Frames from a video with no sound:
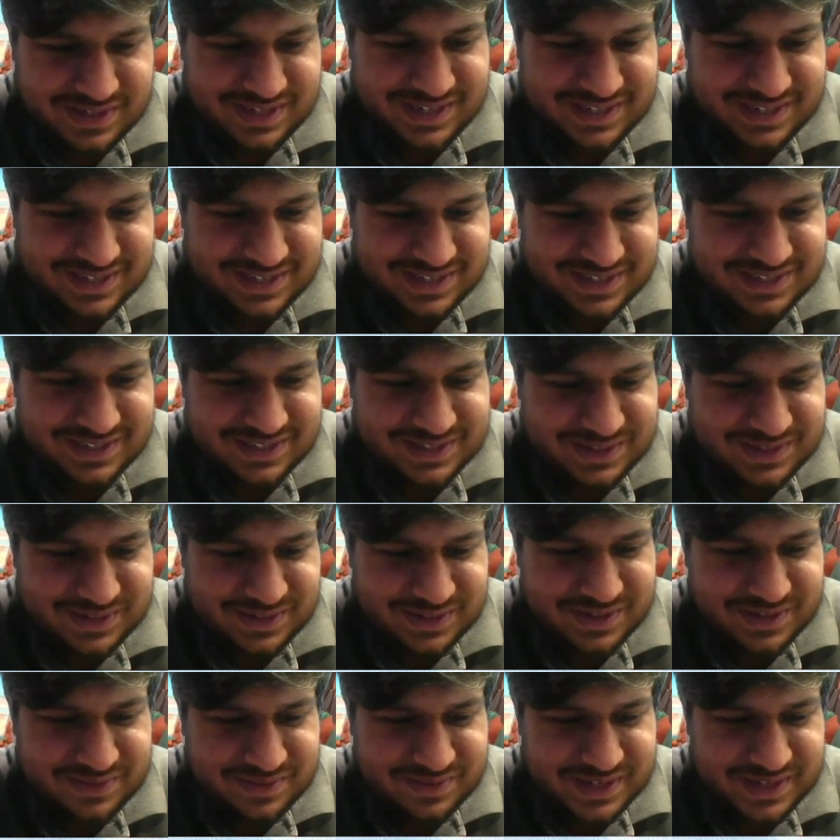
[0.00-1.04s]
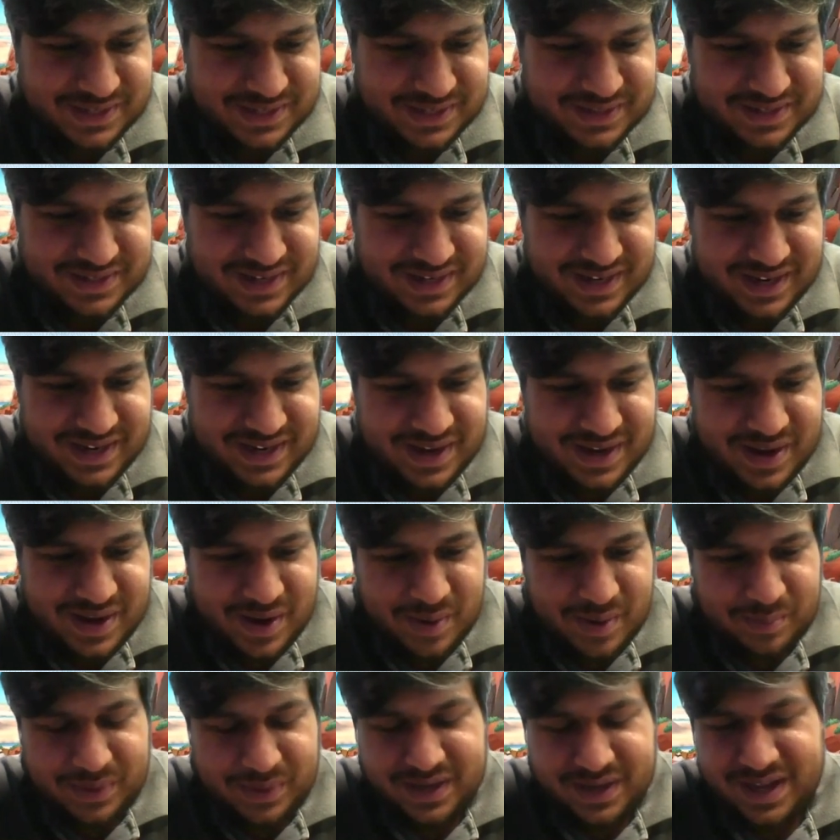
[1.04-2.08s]
It's just really good.
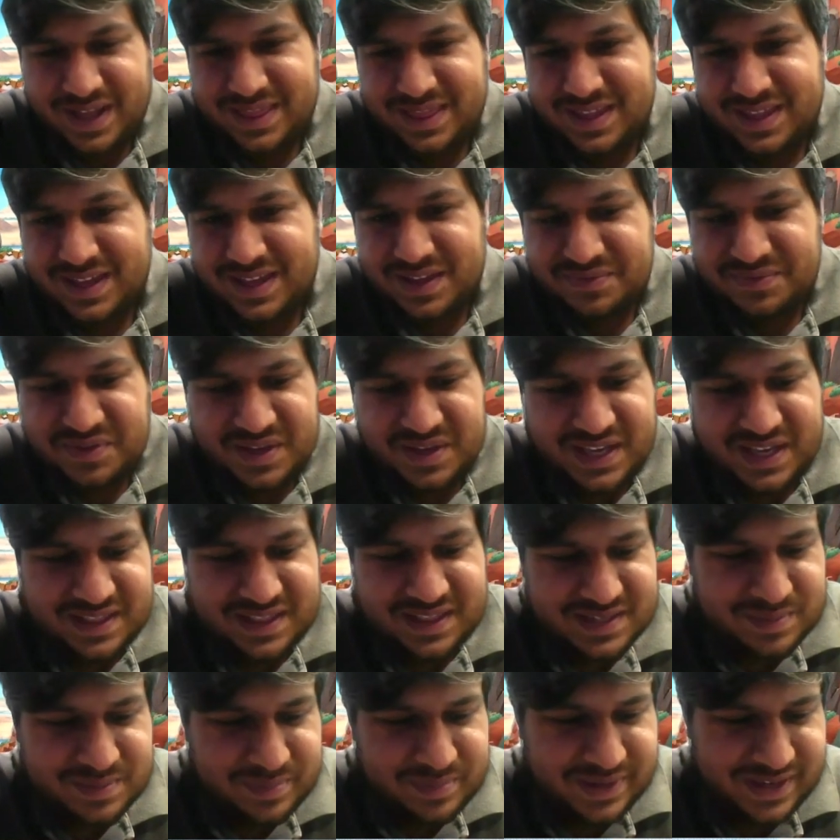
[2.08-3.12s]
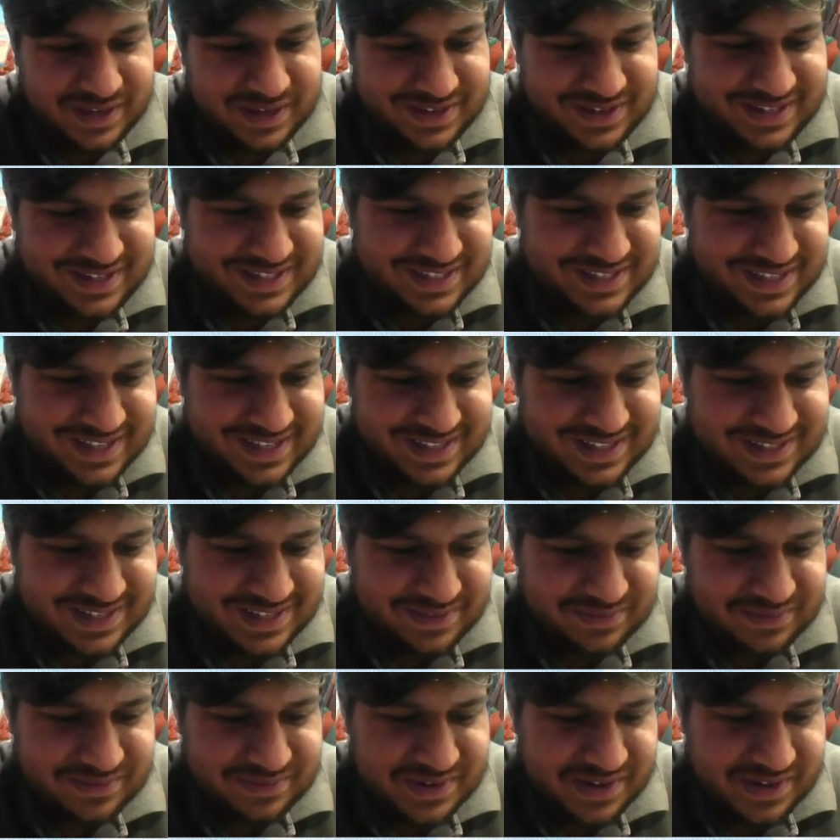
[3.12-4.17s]
But I think if you get this pair, you need to get this
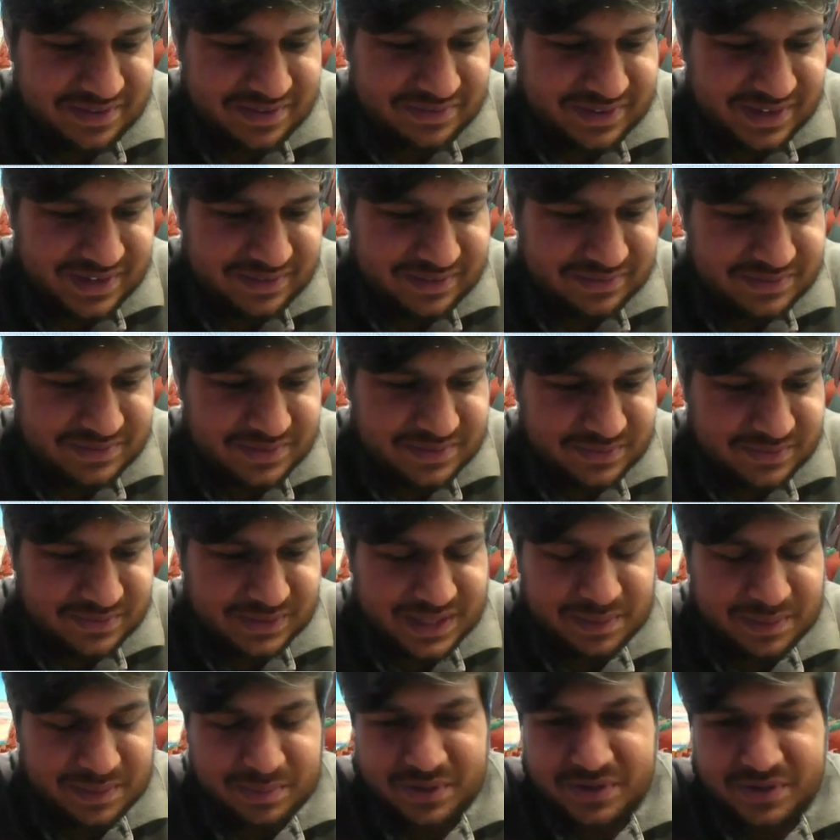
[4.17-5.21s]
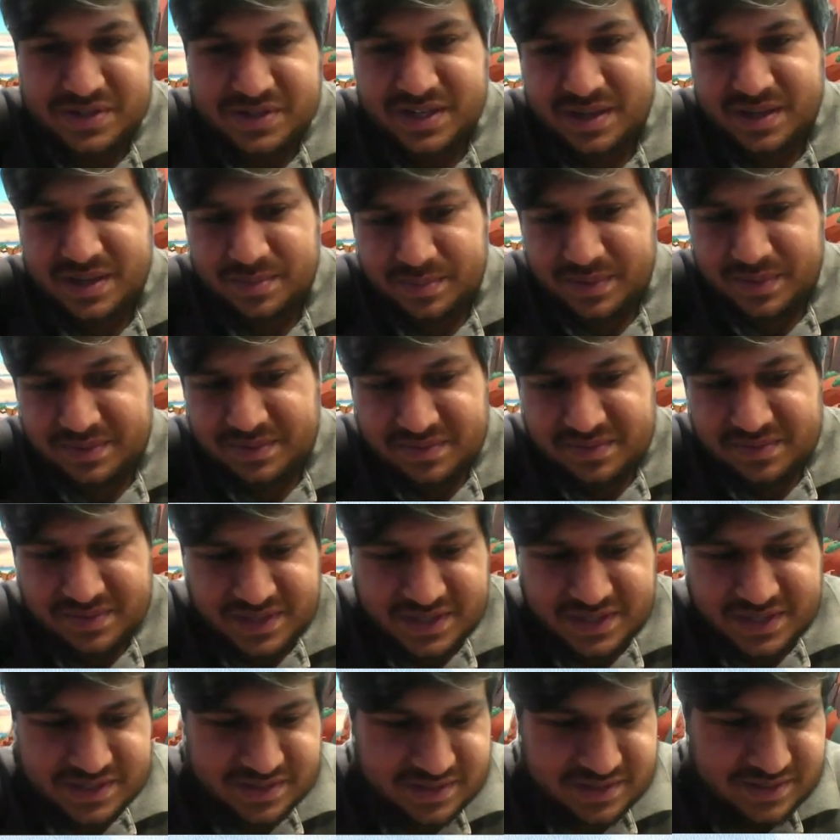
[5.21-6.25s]
at 3 out of 5 for that Potion MP
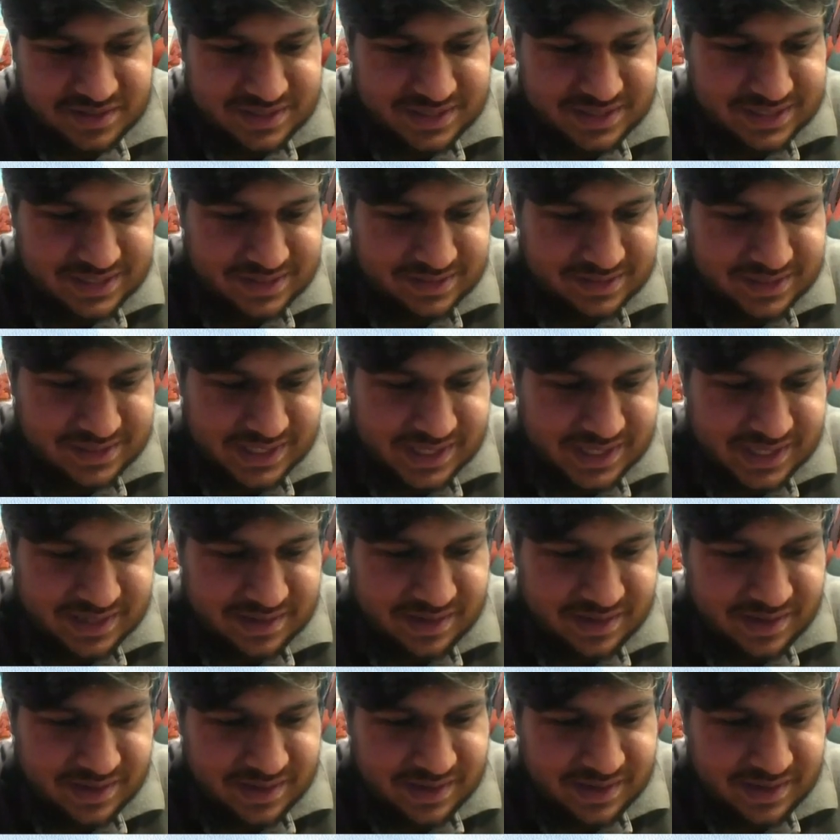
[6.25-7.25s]
Refresh to kick in.